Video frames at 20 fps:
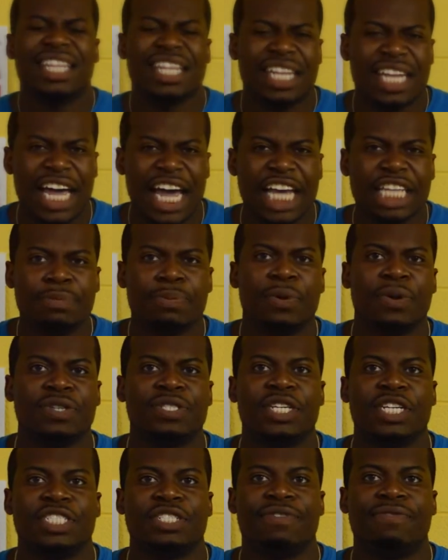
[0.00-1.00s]
The last part of
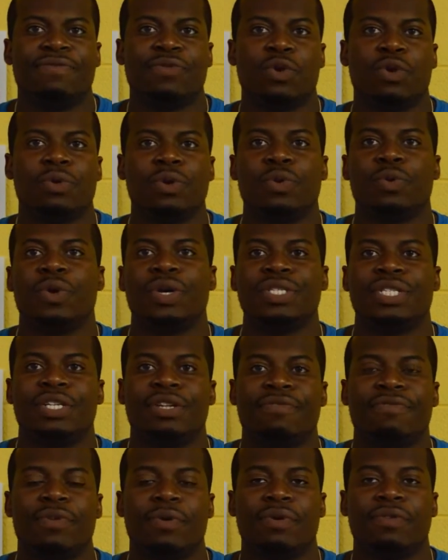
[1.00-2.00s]
section 4 requests
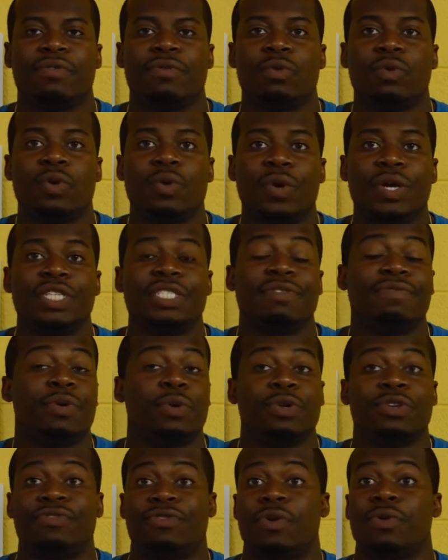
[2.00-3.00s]
the
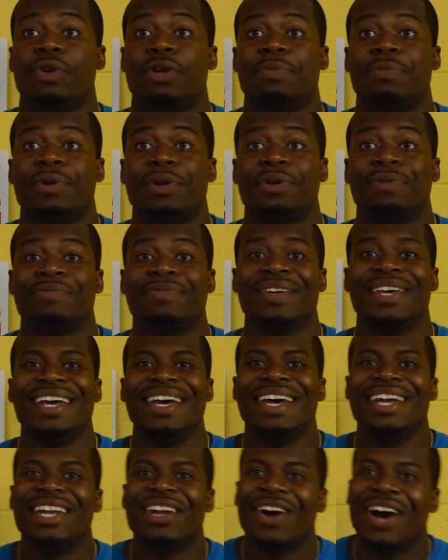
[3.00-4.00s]
voter's phone number.
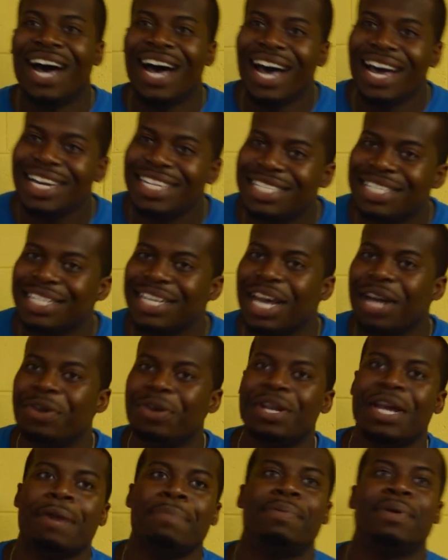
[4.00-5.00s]
Now, honestly, I
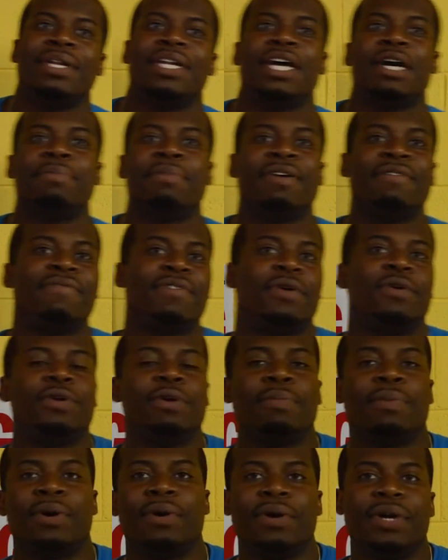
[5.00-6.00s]
did not put down my phone
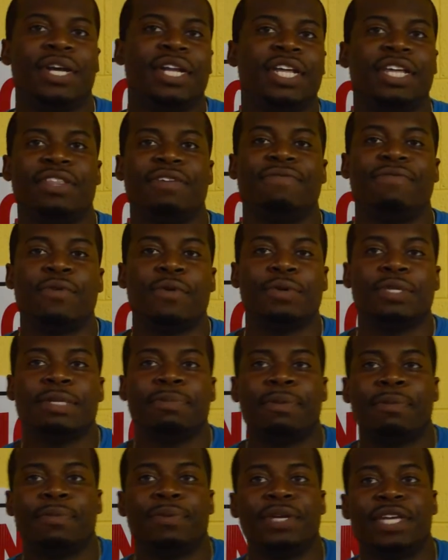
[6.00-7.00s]
number on any of the forms
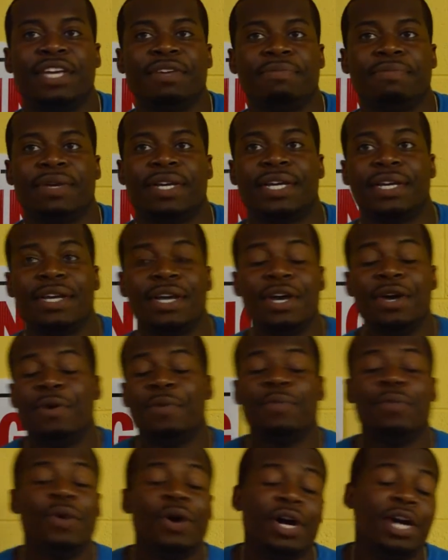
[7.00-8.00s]
that people give me.
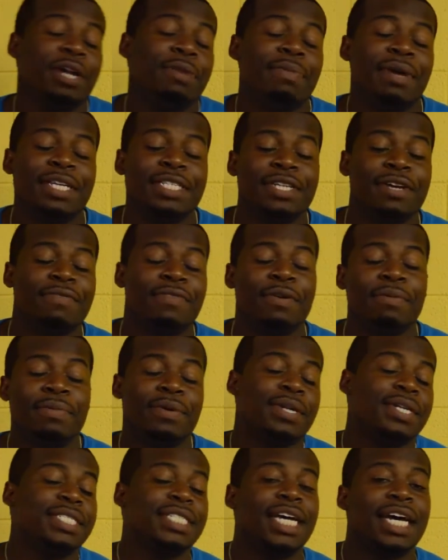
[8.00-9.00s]
1, my cell phone
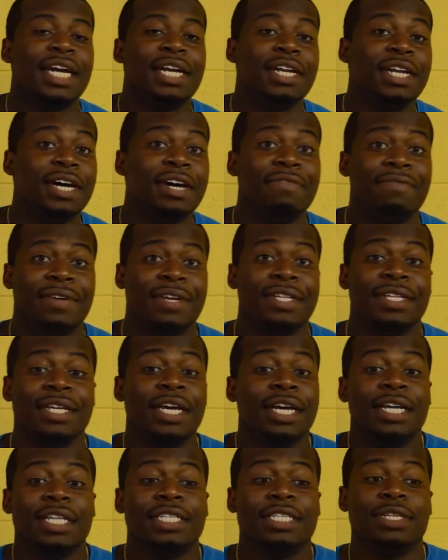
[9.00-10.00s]
bill is high enough, and
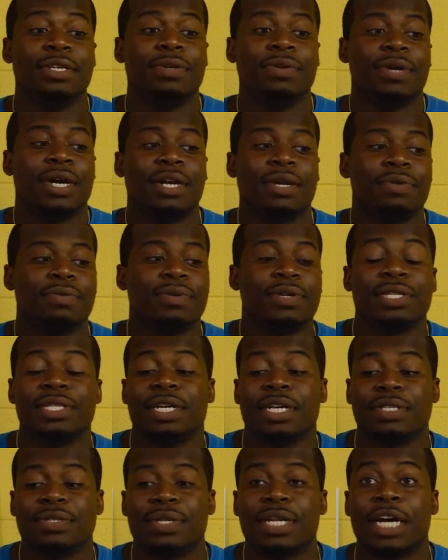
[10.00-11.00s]
2, I don't really
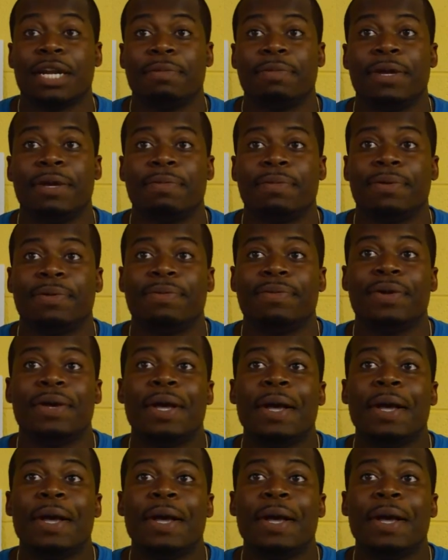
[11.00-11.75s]
talk to a lot of people.